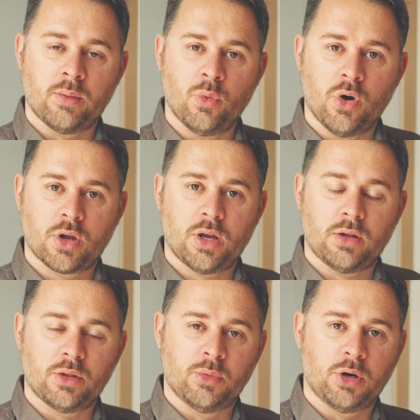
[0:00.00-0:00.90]
I'm walking
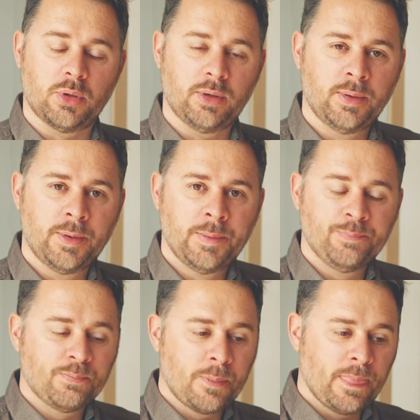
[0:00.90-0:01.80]
at the moment.
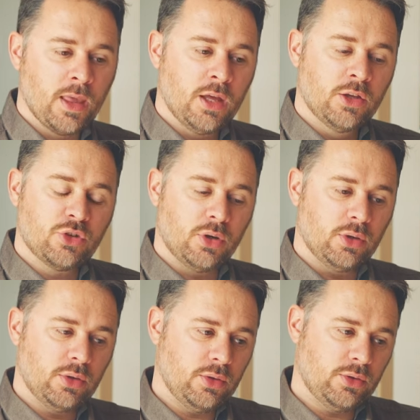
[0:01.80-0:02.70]

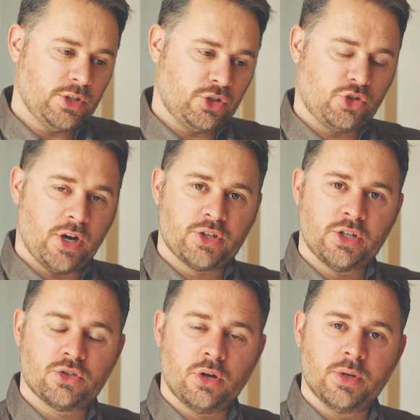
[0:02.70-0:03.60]
So this stretch,
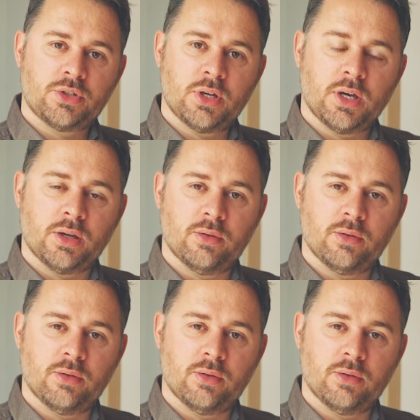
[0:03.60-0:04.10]
it's always a